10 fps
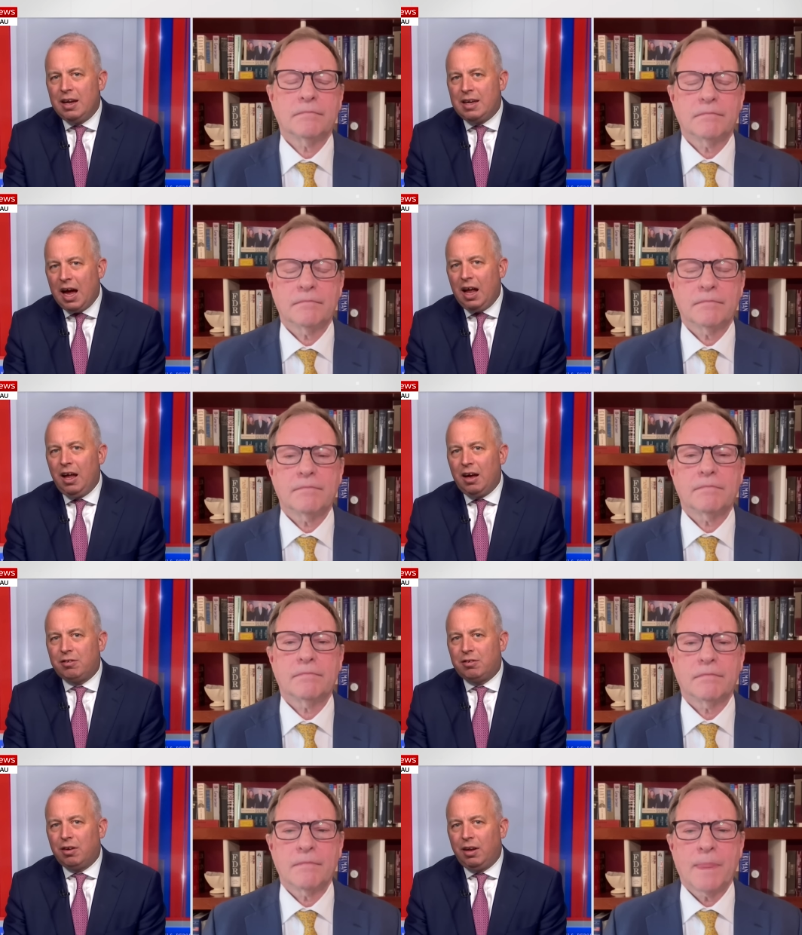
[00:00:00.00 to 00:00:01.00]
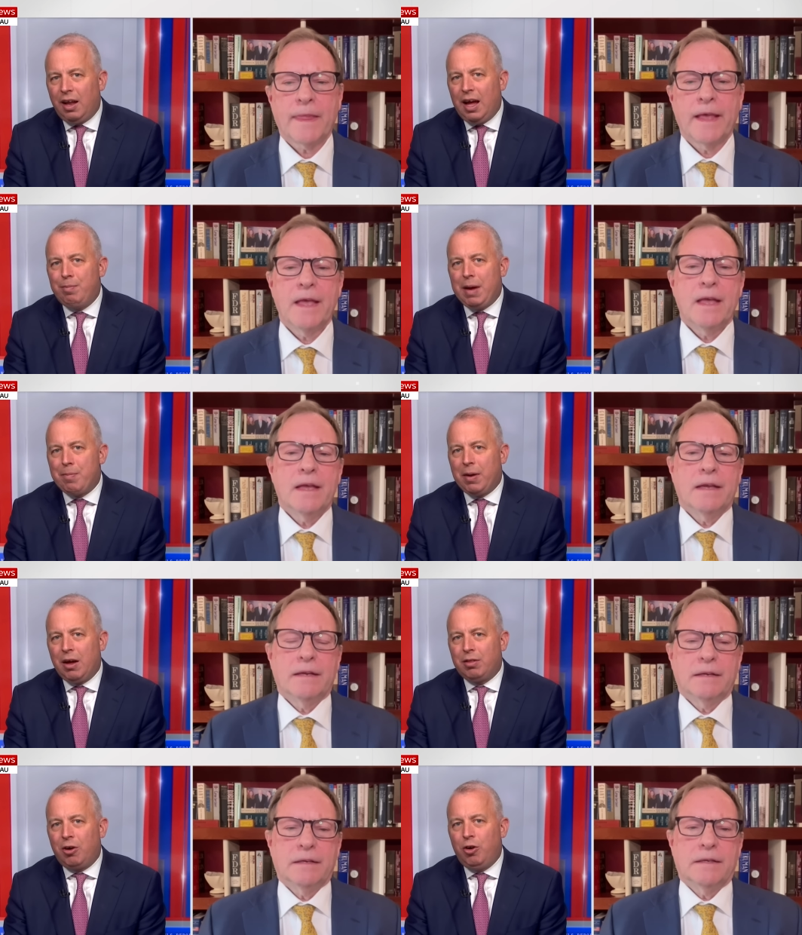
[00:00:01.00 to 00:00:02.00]
Speaker 1: Tell us, lay people
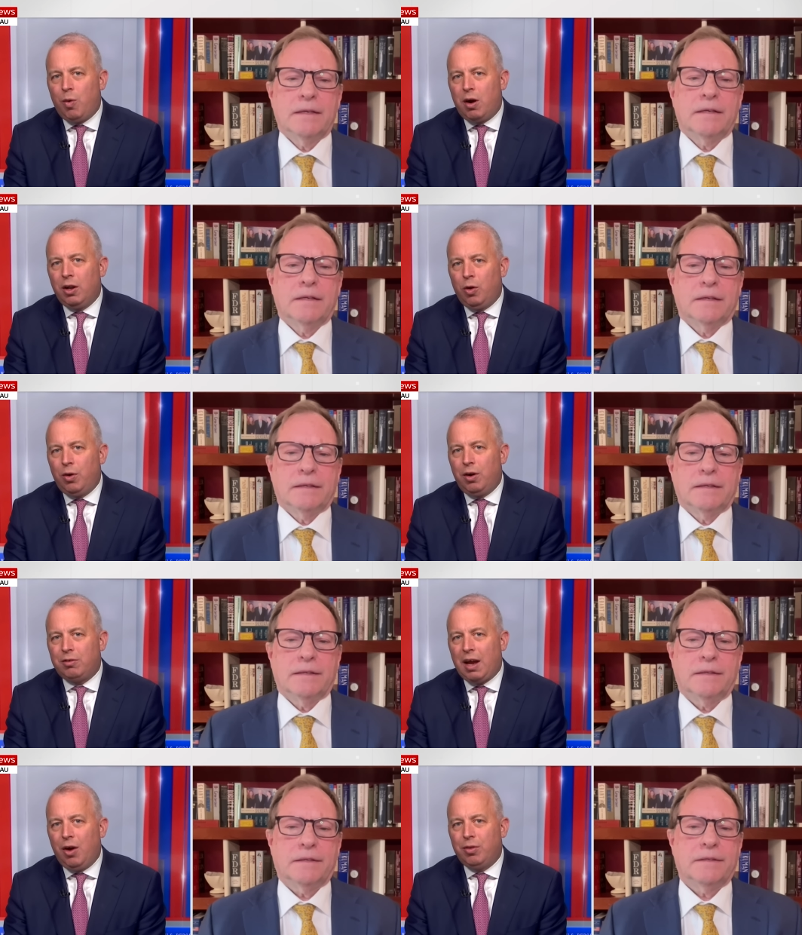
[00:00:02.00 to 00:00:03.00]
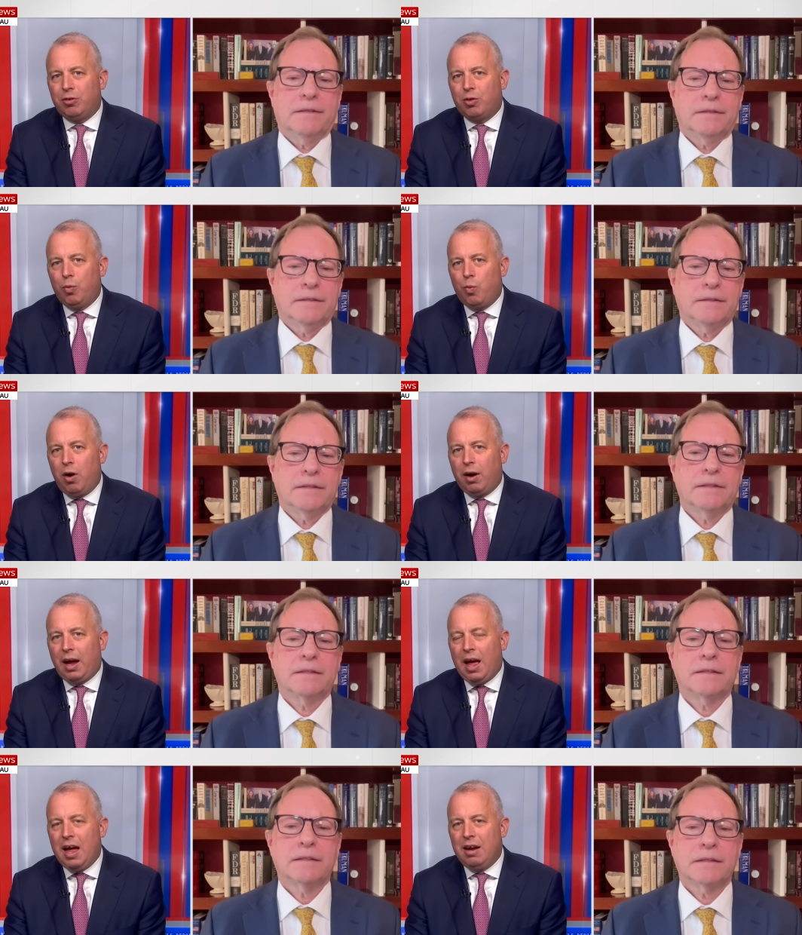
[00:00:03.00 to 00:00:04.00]
out there who aren't lawyers, how this could
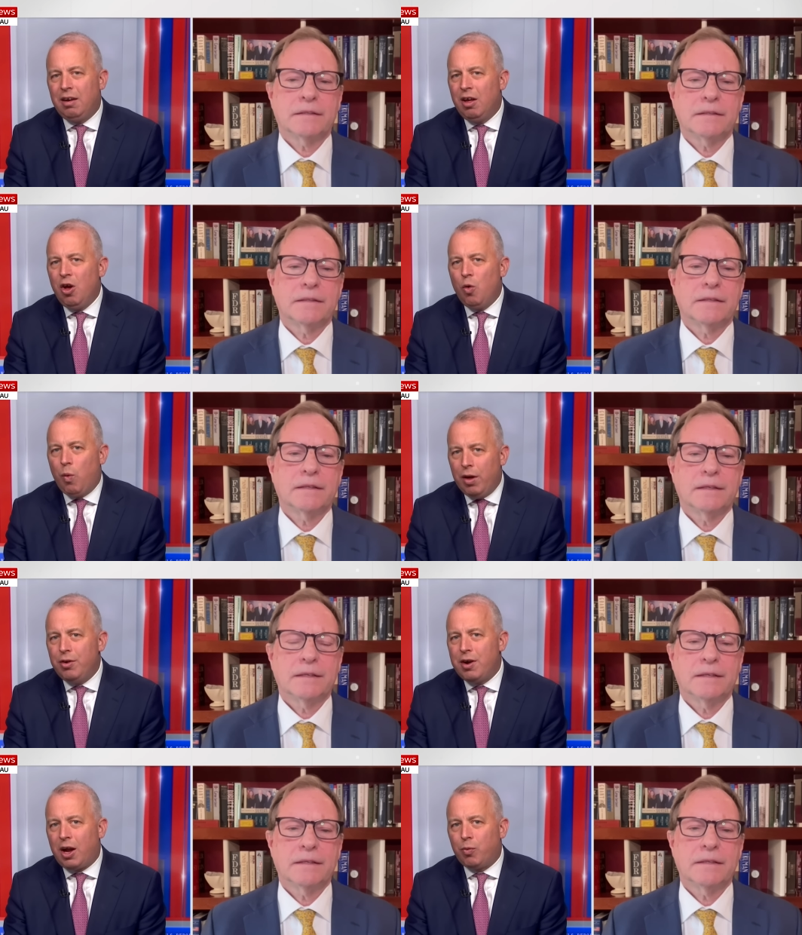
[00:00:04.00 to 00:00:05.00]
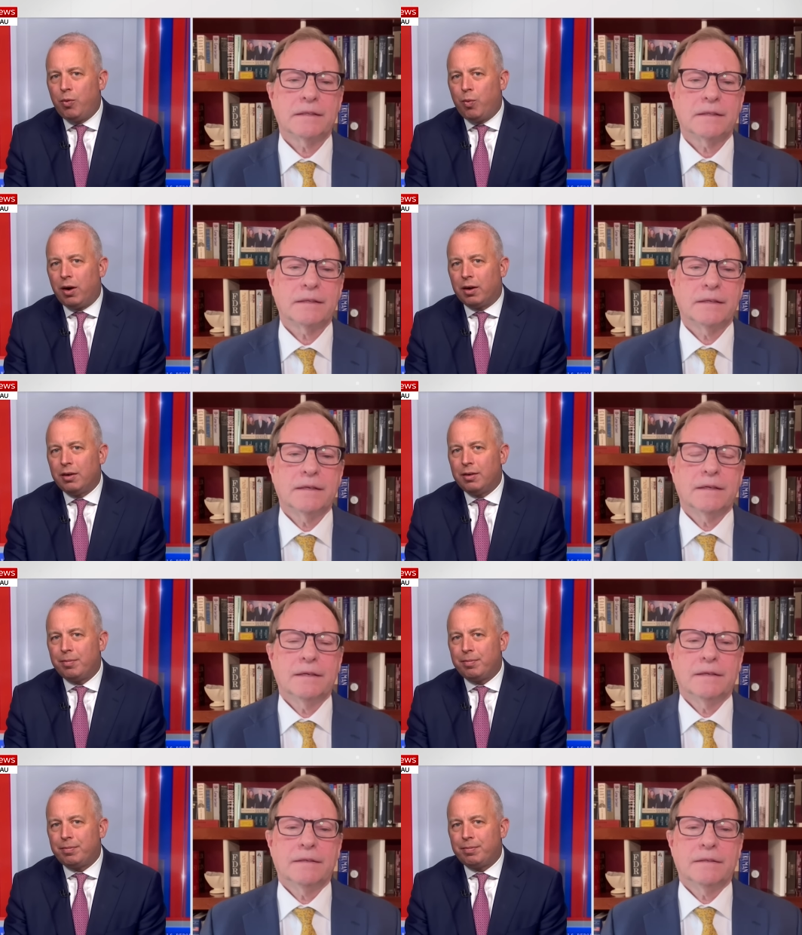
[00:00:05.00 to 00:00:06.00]
work and whether or not it would work.
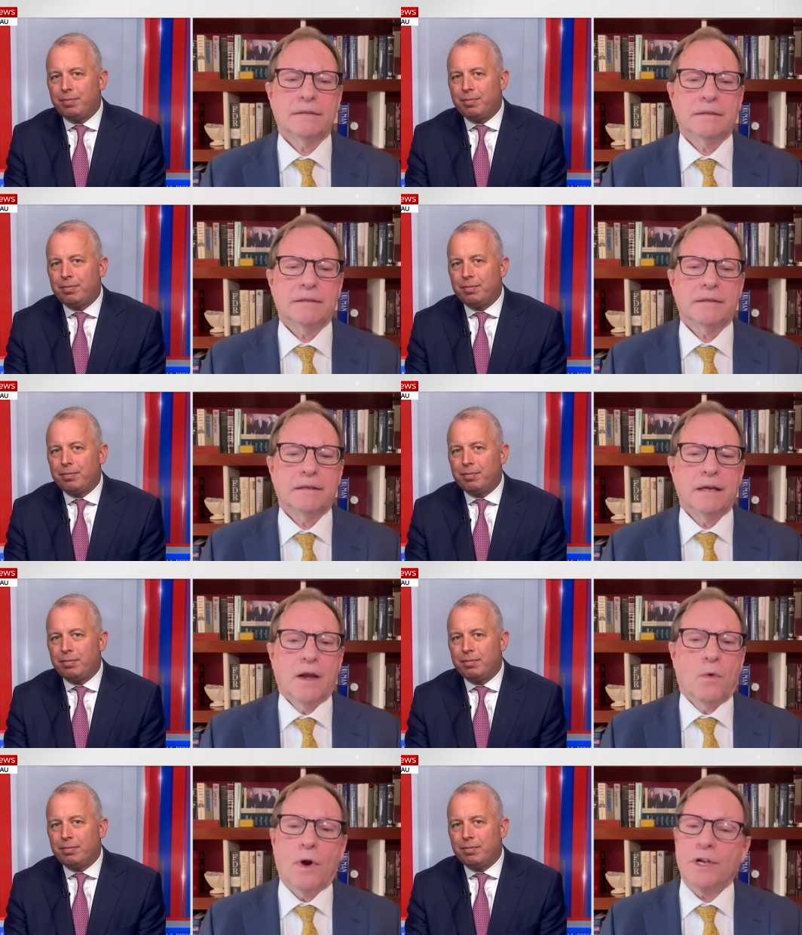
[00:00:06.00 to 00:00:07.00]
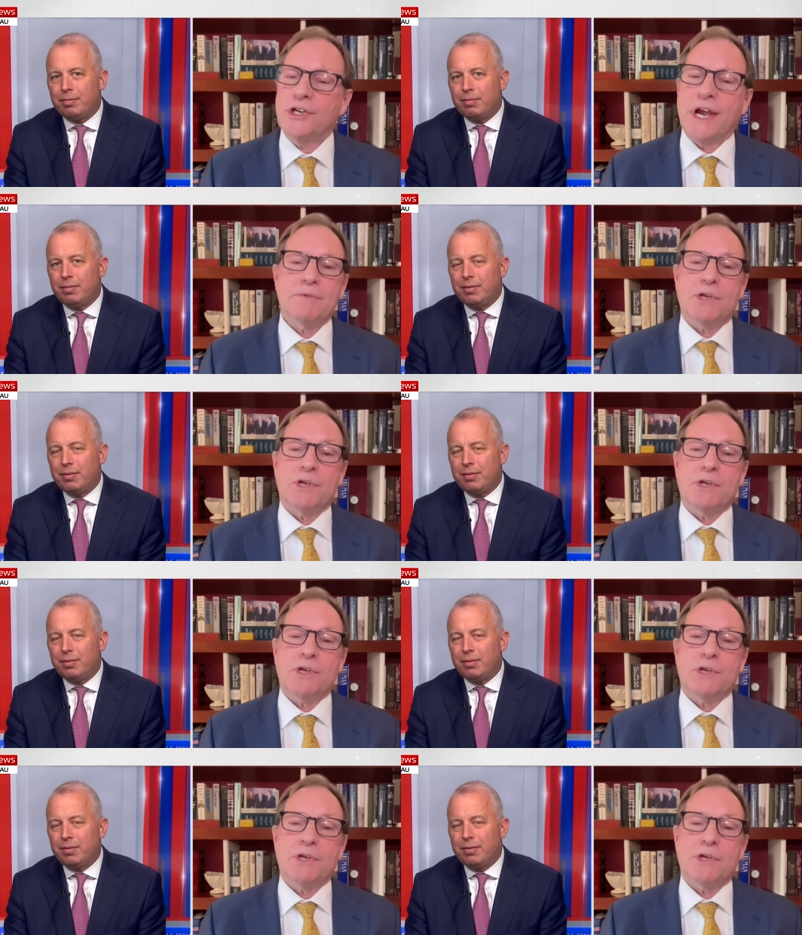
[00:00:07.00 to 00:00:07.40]
Speaker 2: Well, James,